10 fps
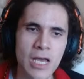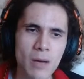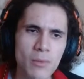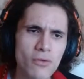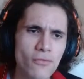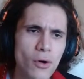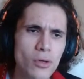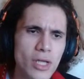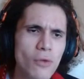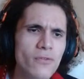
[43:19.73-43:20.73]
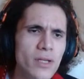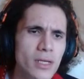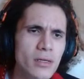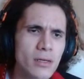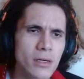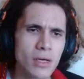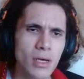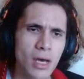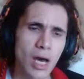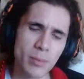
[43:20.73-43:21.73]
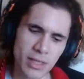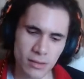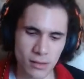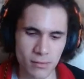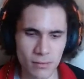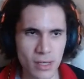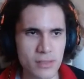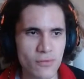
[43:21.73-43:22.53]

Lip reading: I'm looking forward. Hopefully, I mean, as